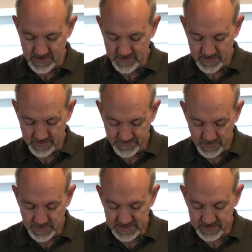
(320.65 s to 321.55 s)
there are a few
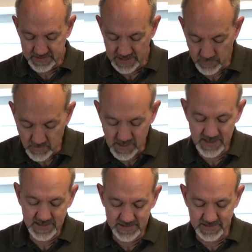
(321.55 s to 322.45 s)
ways to do that. One
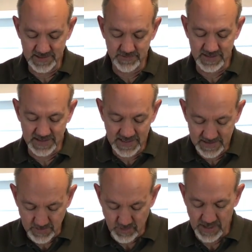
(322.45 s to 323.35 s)
is that you can knead
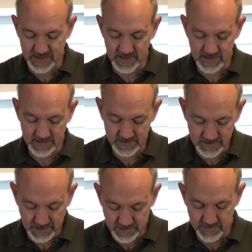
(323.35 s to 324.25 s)
the bread.
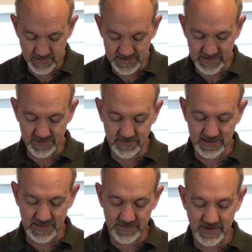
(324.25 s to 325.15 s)
Two is that you can
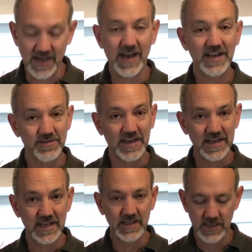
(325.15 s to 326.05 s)
leave it
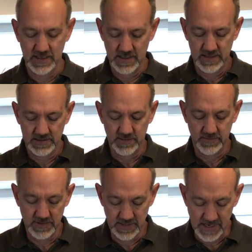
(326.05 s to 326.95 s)
hydrating. So
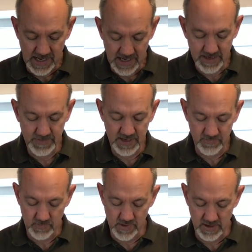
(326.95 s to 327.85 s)
a high amount
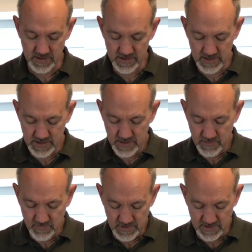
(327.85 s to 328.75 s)
of water
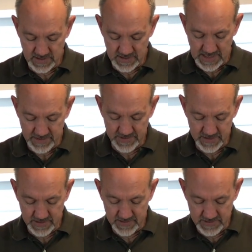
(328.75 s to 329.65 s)
will allow
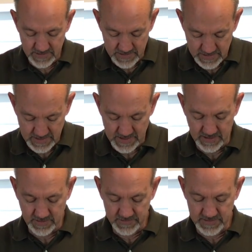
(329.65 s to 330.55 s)
the
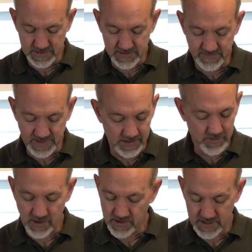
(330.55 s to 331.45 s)
gluten to develop
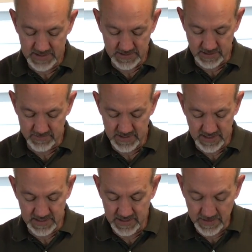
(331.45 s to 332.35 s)
all on its own.
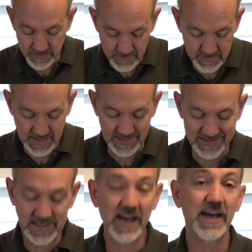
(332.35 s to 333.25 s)
And then the third thing is
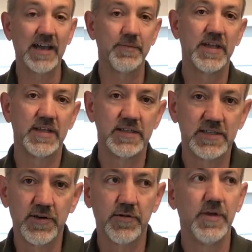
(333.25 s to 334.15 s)
time.
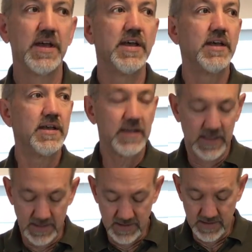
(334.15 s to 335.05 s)
So
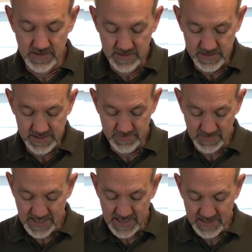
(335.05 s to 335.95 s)
in Jim
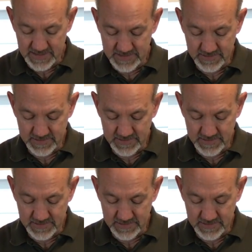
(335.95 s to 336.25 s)
Leahy's